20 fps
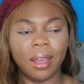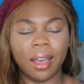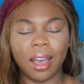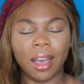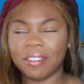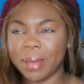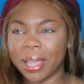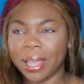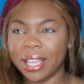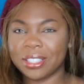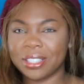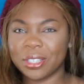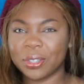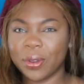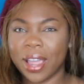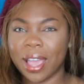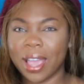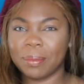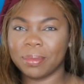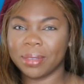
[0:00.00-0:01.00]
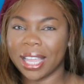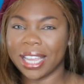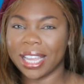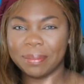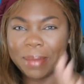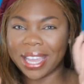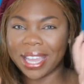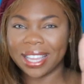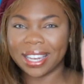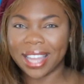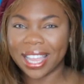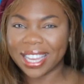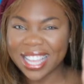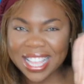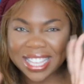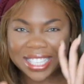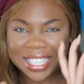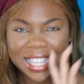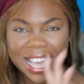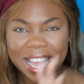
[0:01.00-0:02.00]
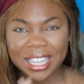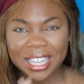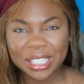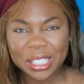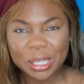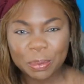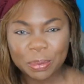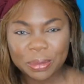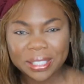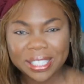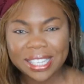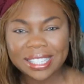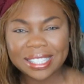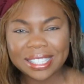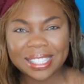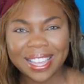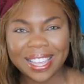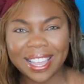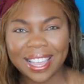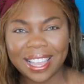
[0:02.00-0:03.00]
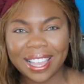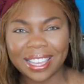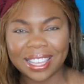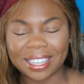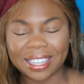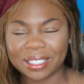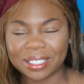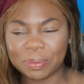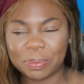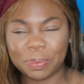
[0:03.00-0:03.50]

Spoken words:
of my Instagram, like make it like aesthetically pleasing, and